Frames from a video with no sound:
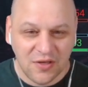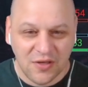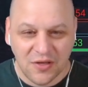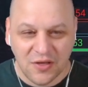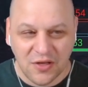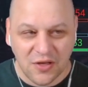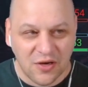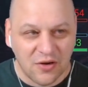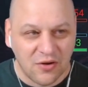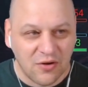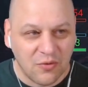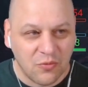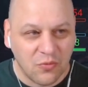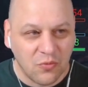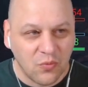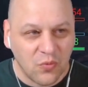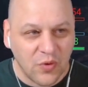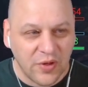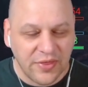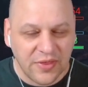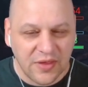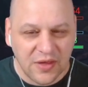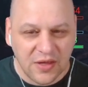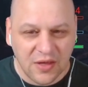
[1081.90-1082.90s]

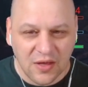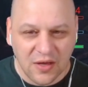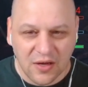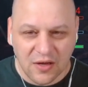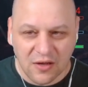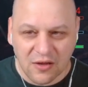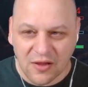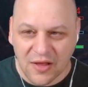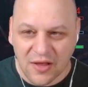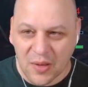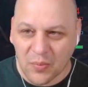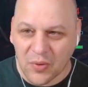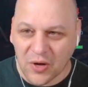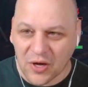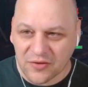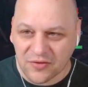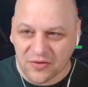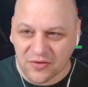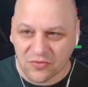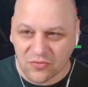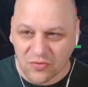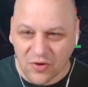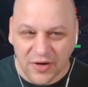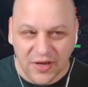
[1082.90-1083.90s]
when the clan boss
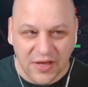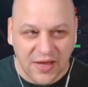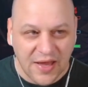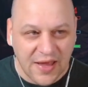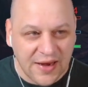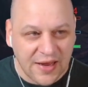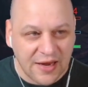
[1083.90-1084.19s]
is running and